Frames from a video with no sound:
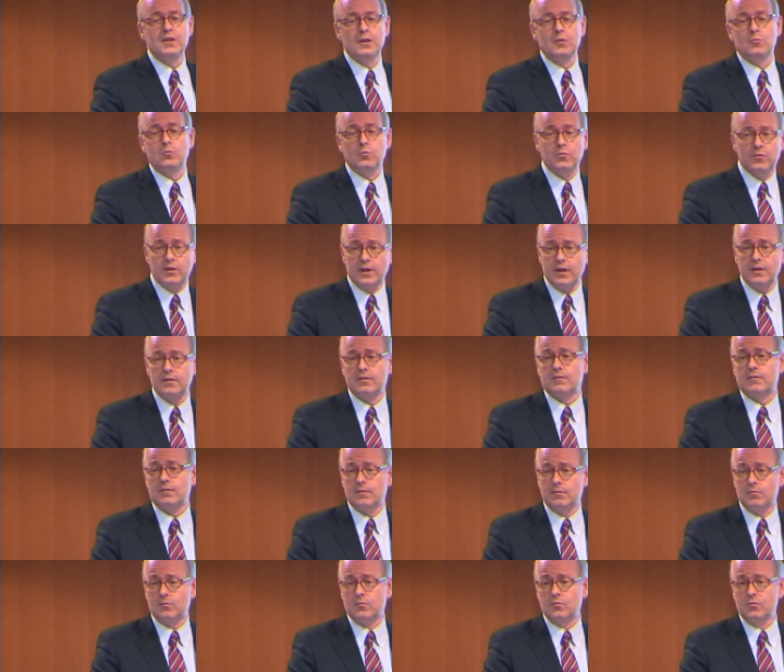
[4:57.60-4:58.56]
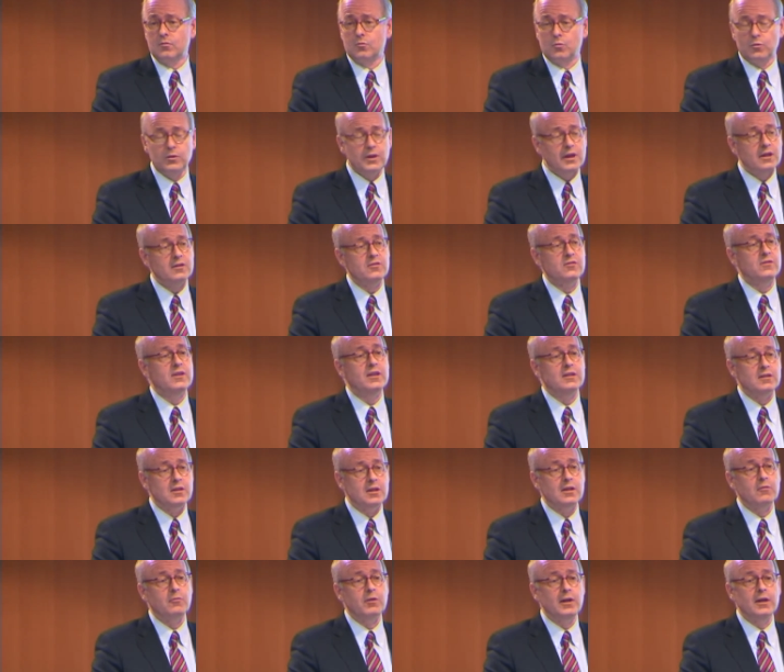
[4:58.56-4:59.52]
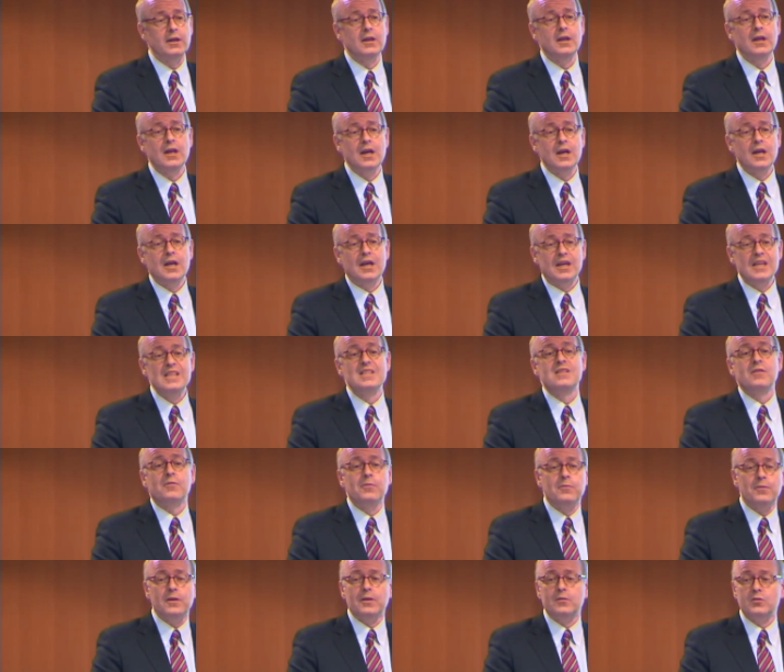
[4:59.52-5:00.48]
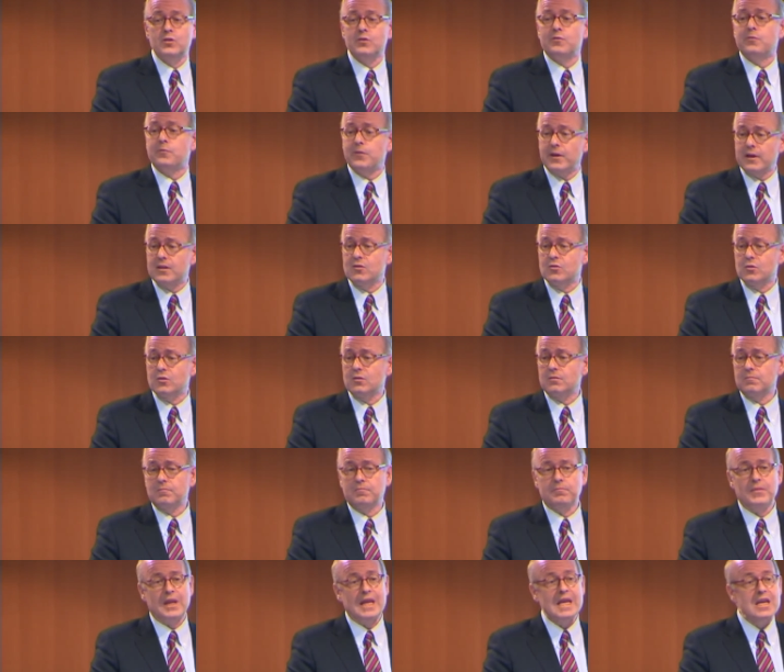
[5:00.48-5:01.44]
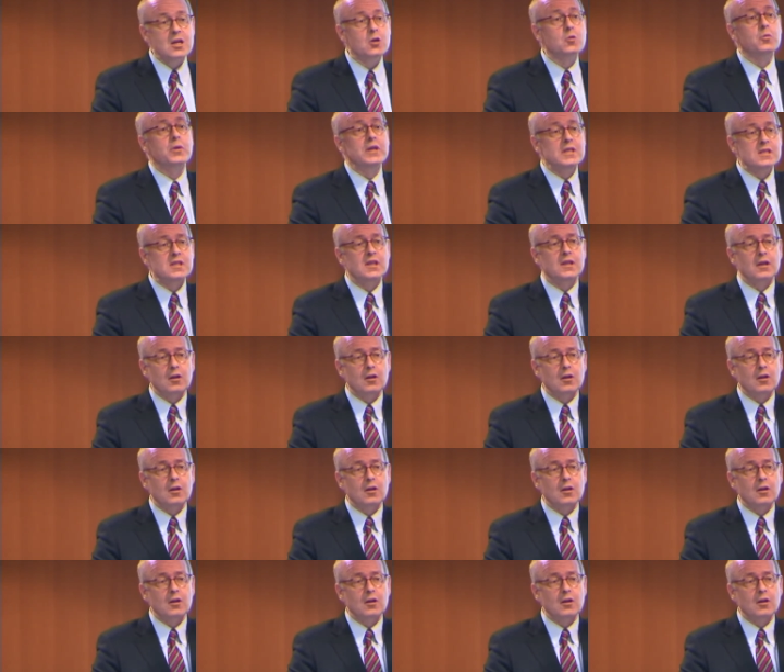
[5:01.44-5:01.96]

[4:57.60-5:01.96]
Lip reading: to to this that really is a factor increasing a